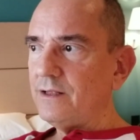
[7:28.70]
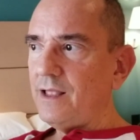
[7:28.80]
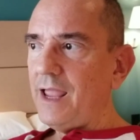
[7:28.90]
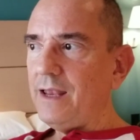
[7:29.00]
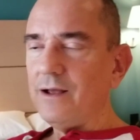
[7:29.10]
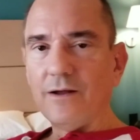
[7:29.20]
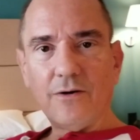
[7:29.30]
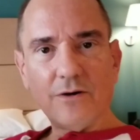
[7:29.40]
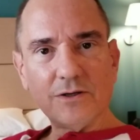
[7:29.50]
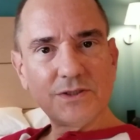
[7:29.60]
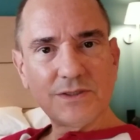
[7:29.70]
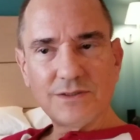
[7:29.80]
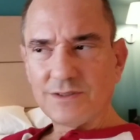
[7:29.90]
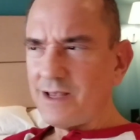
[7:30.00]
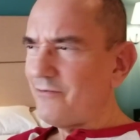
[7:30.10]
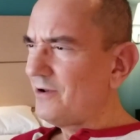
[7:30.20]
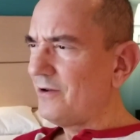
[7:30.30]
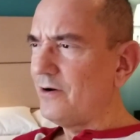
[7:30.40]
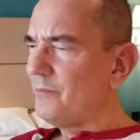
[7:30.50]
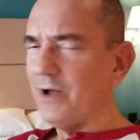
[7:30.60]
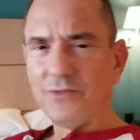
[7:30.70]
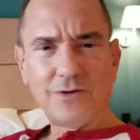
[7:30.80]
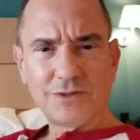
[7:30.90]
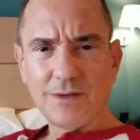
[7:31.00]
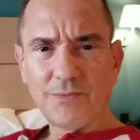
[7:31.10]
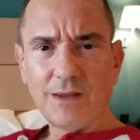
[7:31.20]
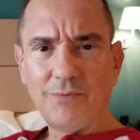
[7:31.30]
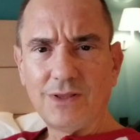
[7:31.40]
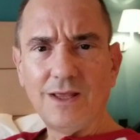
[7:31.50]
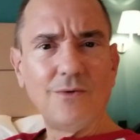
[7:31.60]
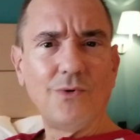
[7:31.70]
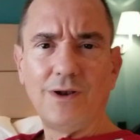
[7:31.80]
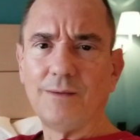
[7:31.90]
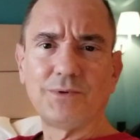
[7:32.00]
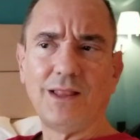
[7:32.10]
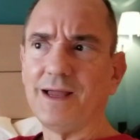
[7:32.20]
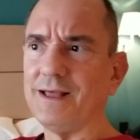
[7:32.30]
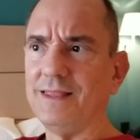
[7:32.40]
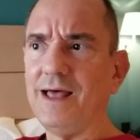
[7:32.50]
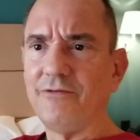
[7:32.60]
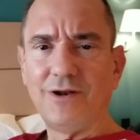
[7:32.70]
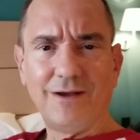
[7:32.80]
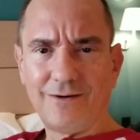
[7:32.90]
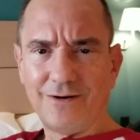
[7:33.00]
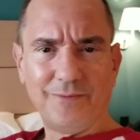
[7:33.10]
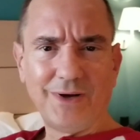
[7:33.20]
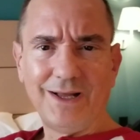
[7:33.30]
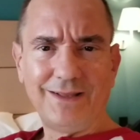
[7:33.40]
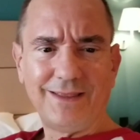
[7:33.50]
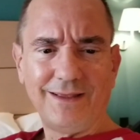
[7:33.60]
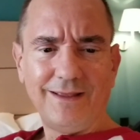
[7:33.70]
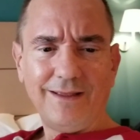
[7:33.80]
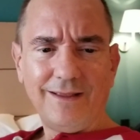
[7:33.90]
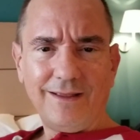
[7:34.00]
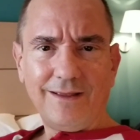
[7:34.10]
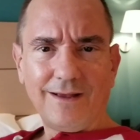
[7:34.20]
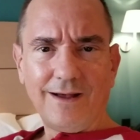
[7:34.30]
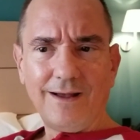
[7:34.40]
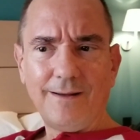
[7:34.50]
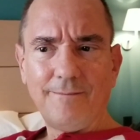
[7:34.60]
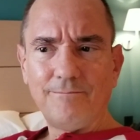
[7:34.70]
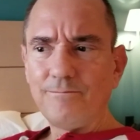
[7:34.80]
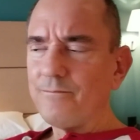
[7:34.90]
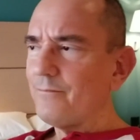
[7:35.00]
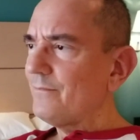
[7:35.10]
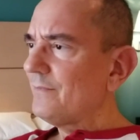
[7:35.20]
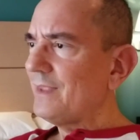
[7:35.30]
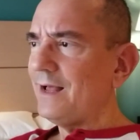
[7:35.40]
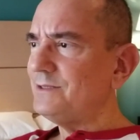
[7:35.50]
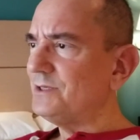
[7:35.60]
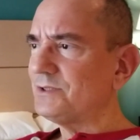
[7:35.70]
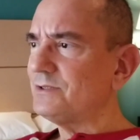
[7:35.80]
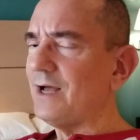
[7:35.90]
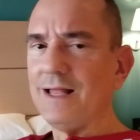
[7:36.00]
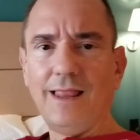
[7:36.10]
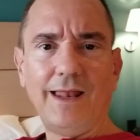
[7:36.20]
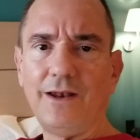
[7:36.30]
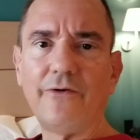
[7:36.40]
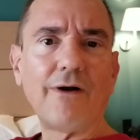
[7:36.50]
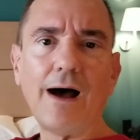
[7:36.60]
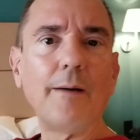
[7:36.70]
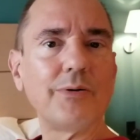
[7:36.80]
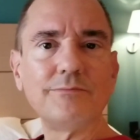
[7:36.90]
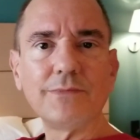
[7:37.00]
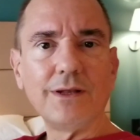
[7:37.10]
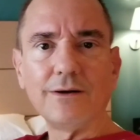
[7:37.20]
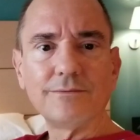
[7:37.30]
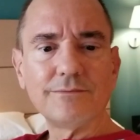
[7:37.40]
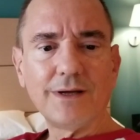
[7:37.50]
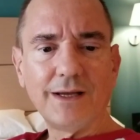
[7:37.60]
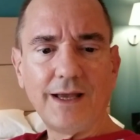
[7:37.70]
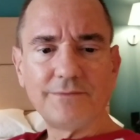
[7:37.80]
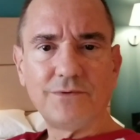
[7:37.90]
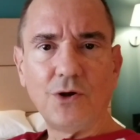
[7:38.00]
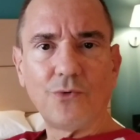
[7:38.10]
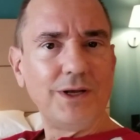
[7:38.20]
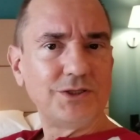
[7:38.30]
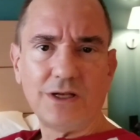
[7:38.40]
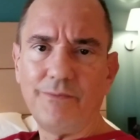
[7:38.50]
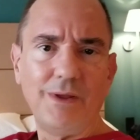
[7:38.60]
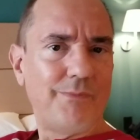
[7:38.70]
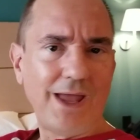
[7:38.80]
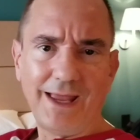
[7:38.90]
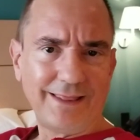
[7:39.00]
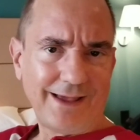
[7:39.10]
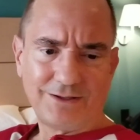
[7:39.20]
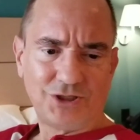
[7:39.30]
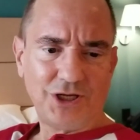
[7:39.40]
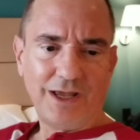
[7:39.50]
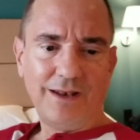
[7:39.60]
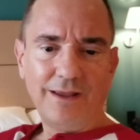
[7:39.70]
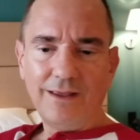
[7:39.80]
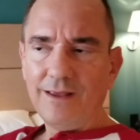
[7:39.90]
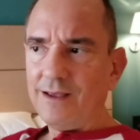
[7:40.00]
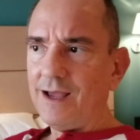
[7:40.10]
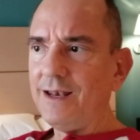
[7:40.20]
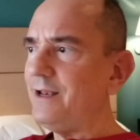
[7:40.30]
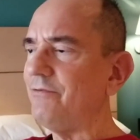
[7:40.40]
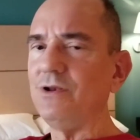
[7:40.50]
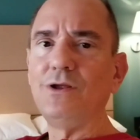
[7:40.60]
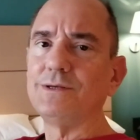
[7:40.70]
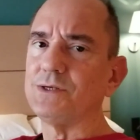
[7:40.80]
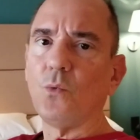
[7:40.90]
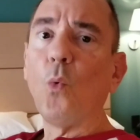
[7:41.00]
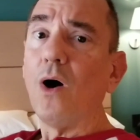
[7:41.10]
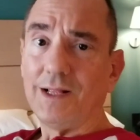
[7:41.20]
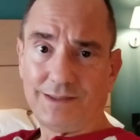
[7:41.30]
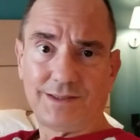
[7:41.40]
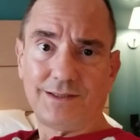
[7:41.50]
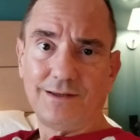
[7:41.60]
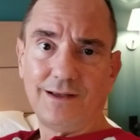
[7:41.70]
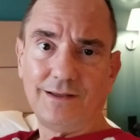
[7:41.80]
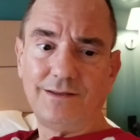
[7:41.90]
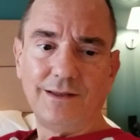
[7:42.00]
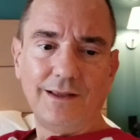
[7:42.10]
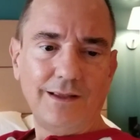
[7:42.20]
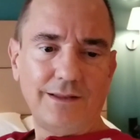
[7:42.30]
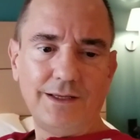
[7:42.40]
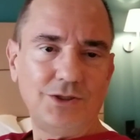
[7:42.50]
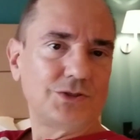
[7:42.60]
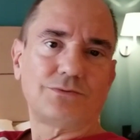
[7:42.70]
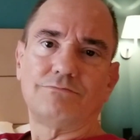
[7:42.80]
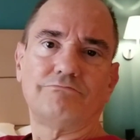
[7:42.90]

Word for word: 800 or 700 a month or something, but then it went up to like 1100 a month. Um, I just, I let it drop, you know. I have no reason to be paying that shit. I didn't even use it once. I, they just